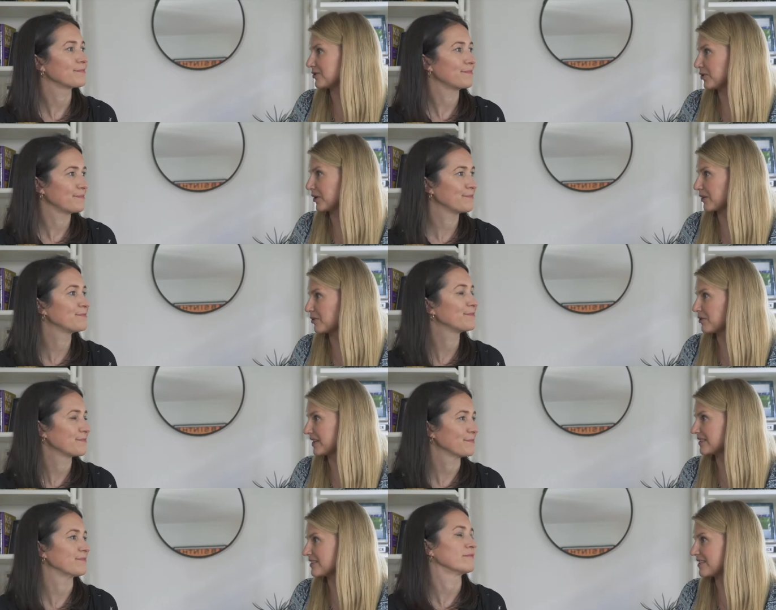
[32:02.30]
Speaker 1: as you're going mm-hmm. through
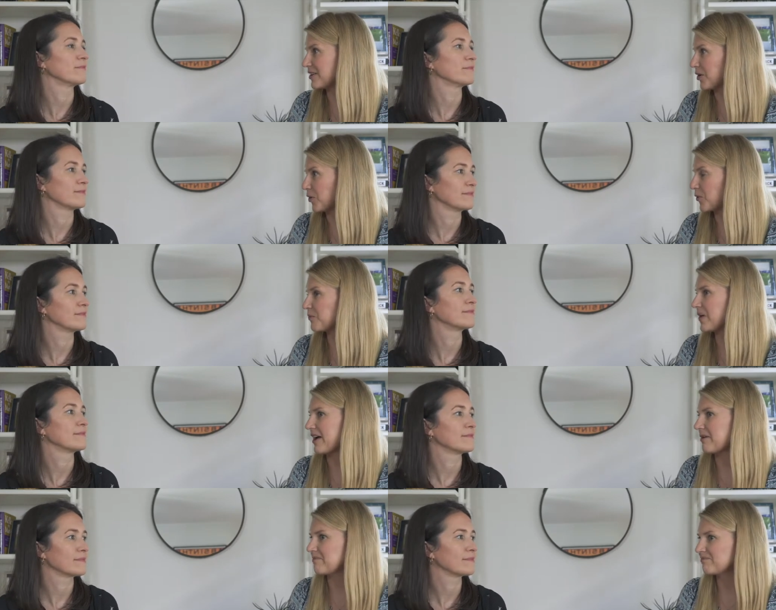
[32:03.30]
this, you know,
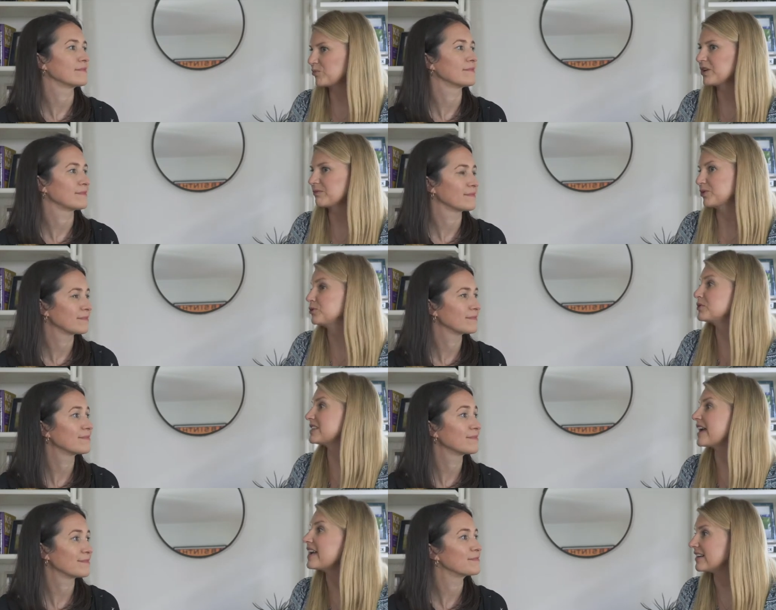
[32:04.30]
um, real
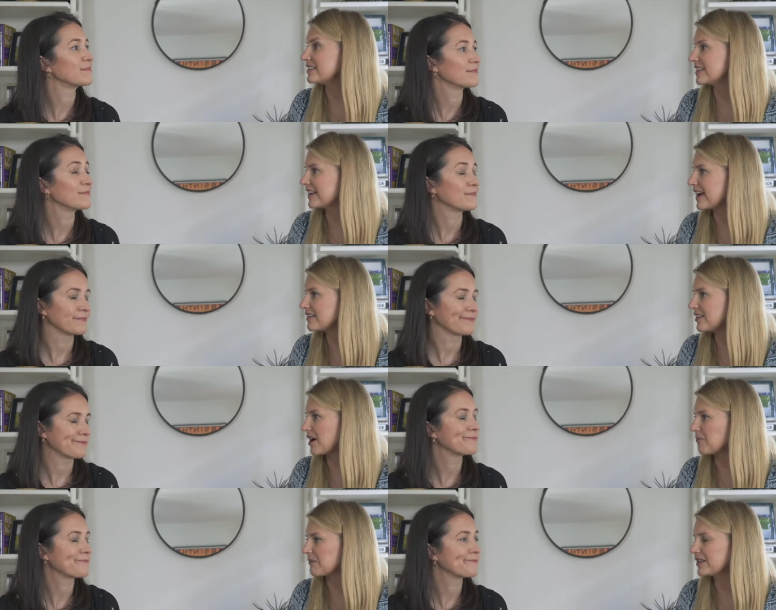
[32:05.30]
crusade to get
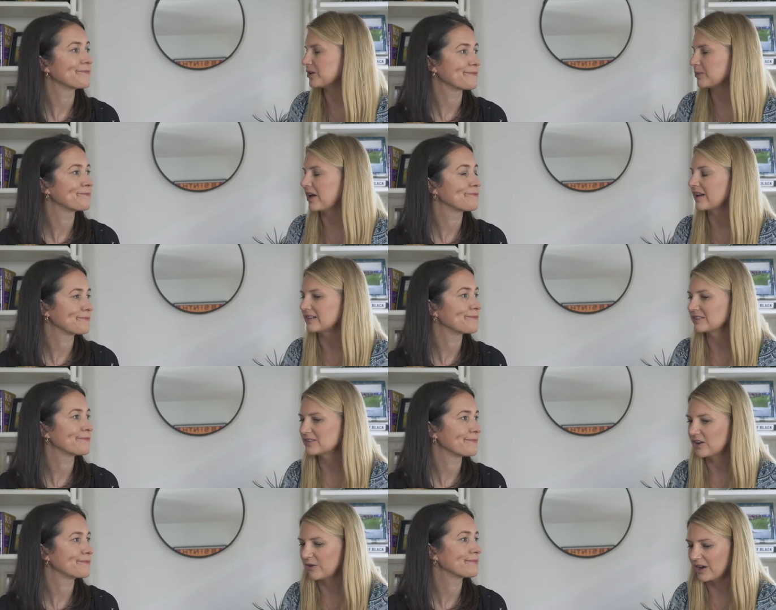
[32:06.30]
um, cleaner
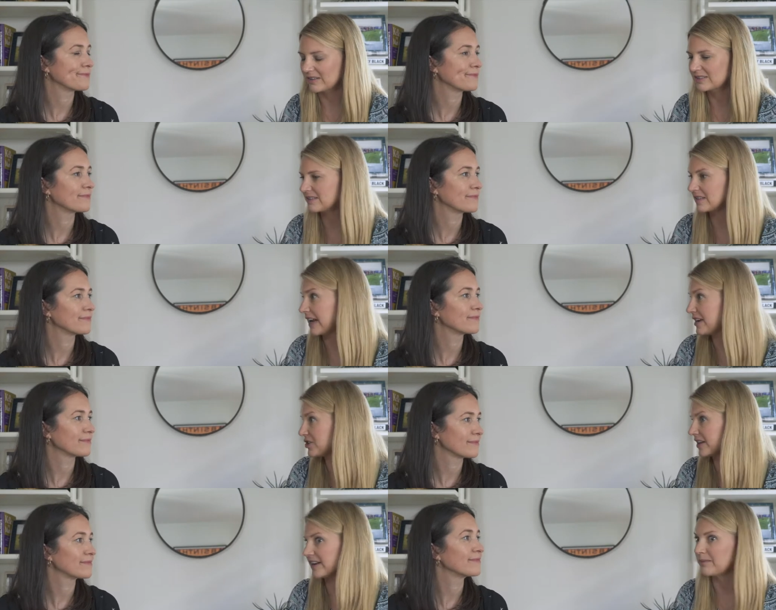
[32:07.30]
products across the
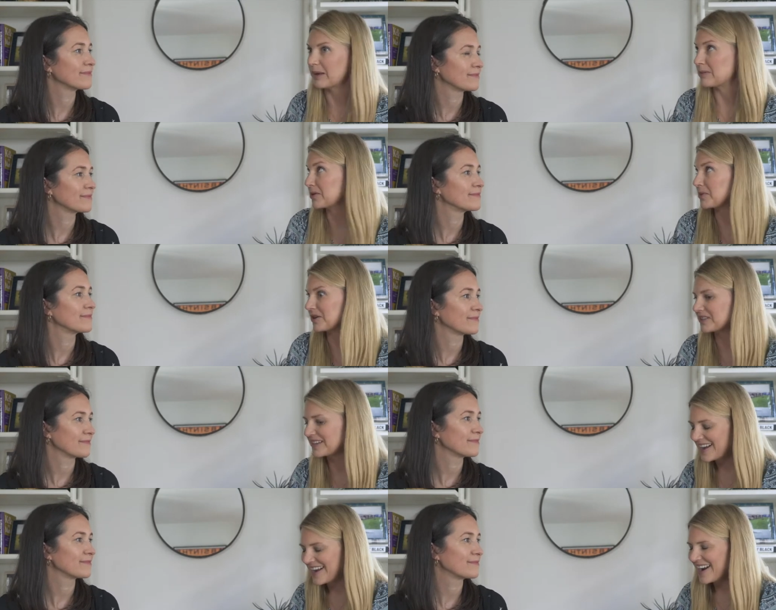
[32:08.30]
nation and maybe the world.
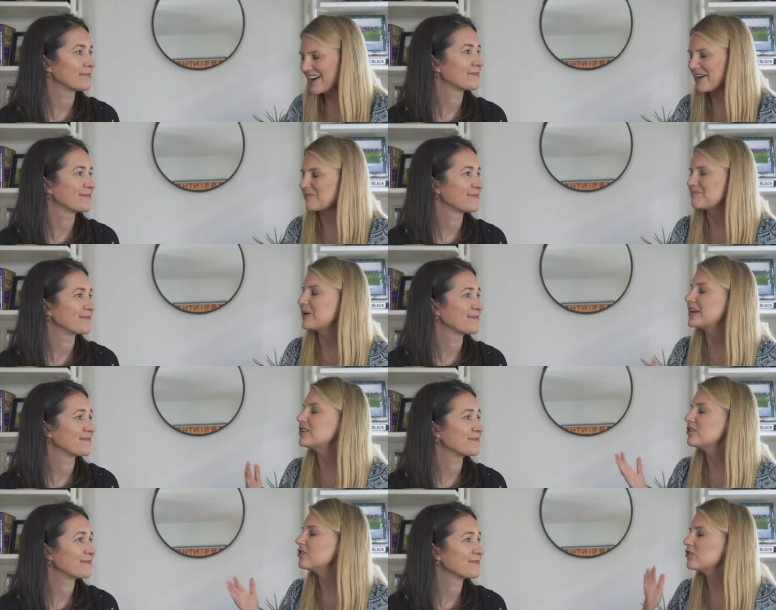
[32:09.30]
Um,
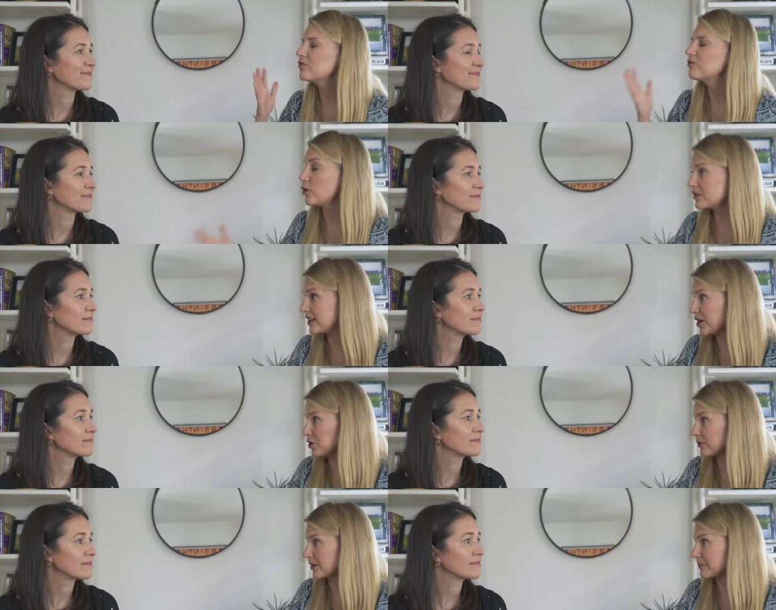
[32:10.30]
but focusing on
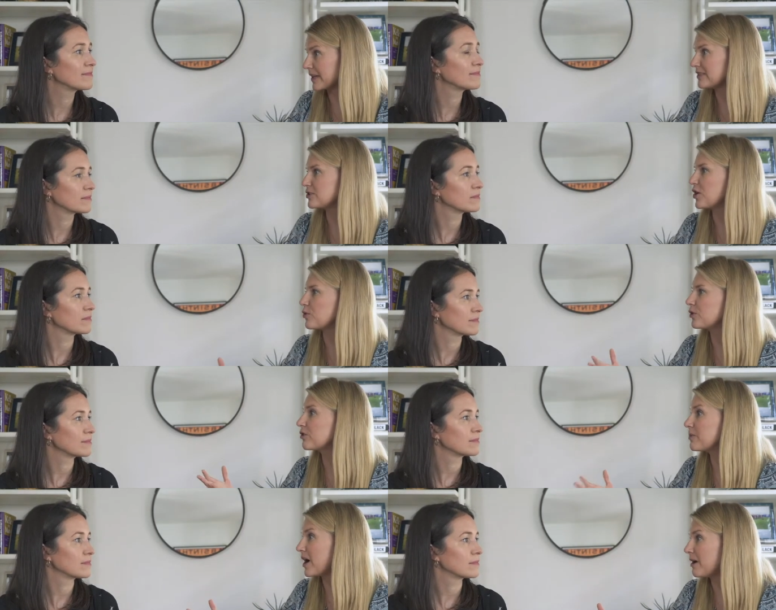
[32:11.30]
you a little bit. So you're
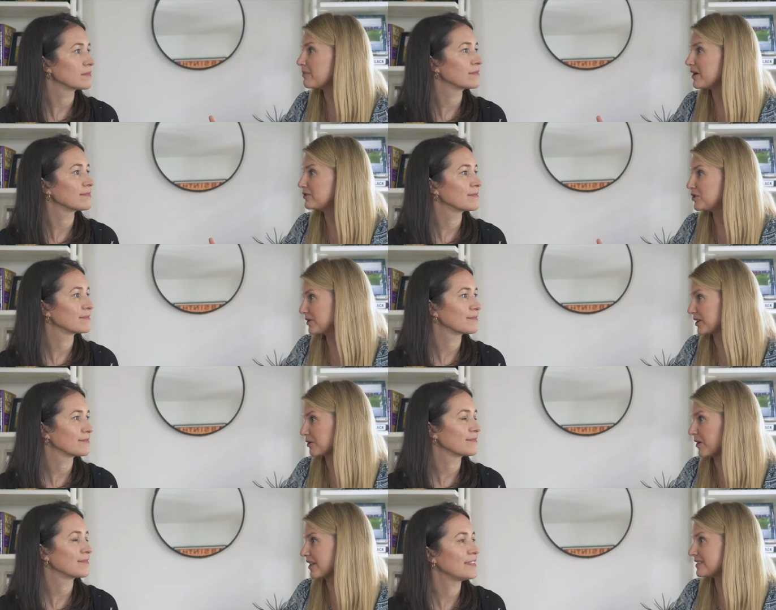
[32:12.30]
the mom of two
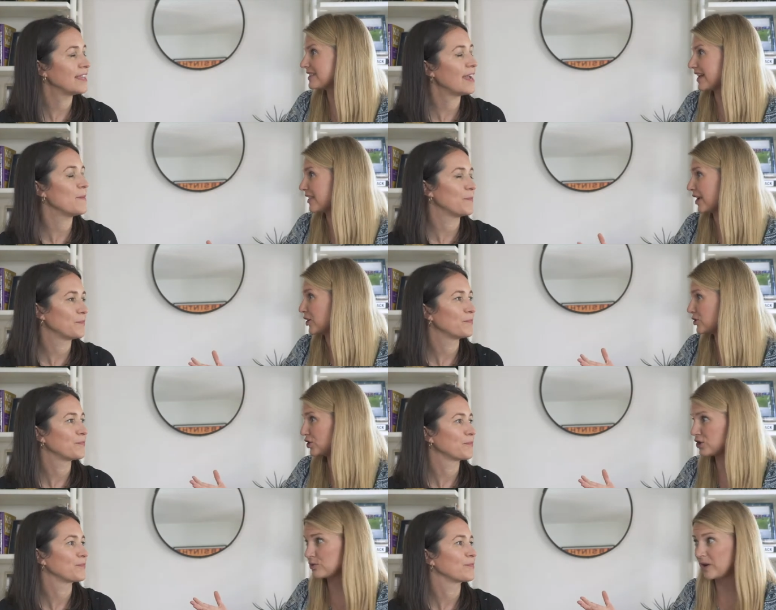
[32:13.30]
little ones. Yep. I think
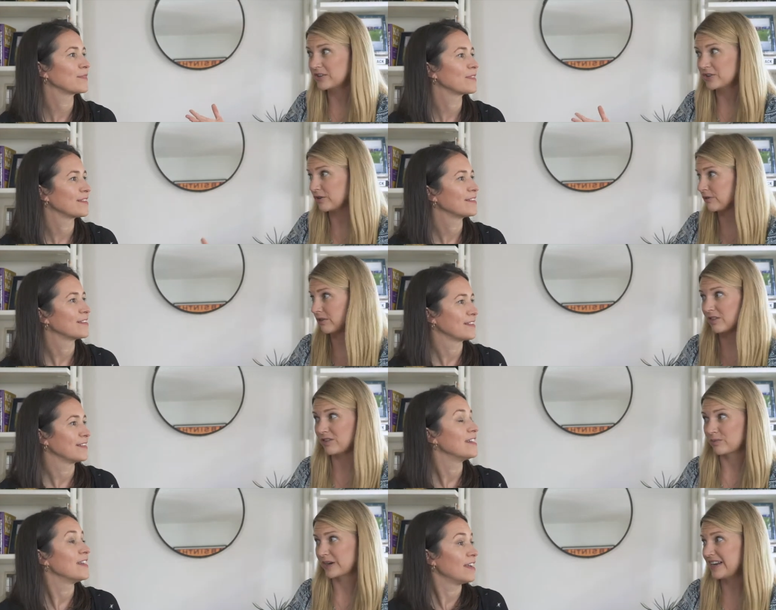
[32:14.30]
two under
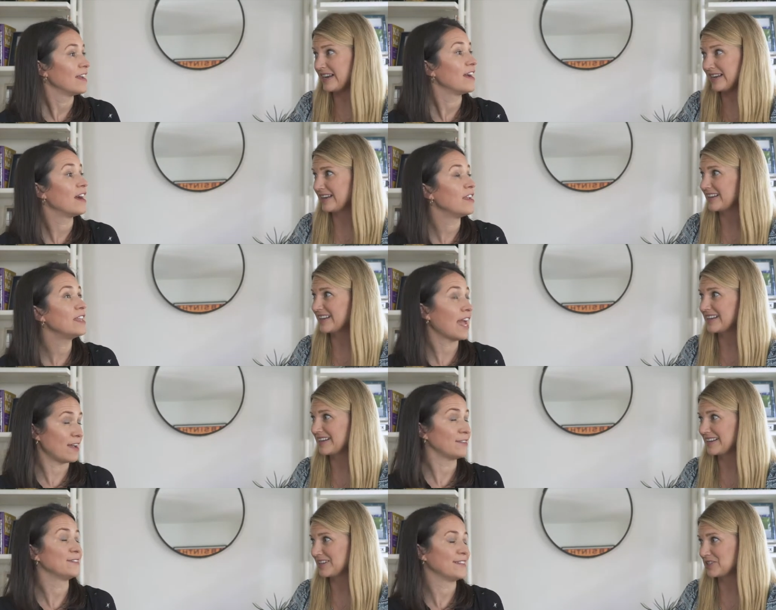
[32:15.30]
three. Uh,
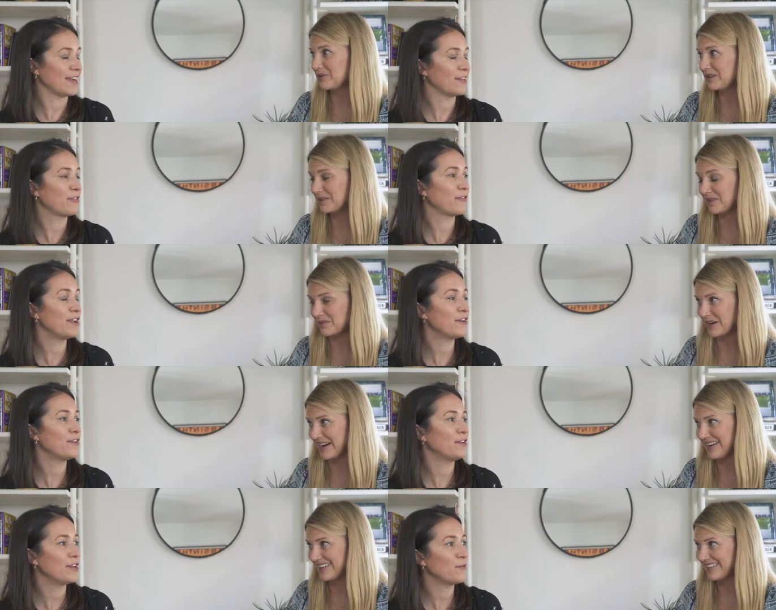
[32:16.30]
yeah, two under three. Three year
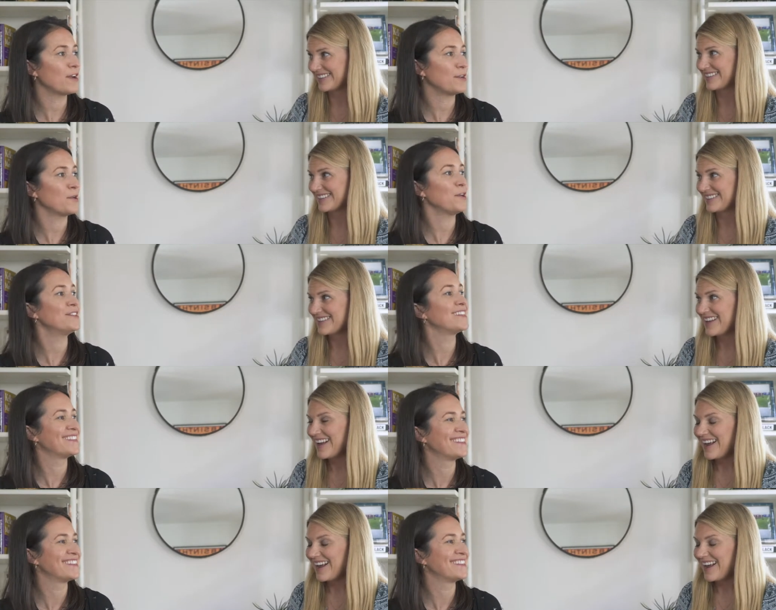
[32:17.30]
old and a one year old.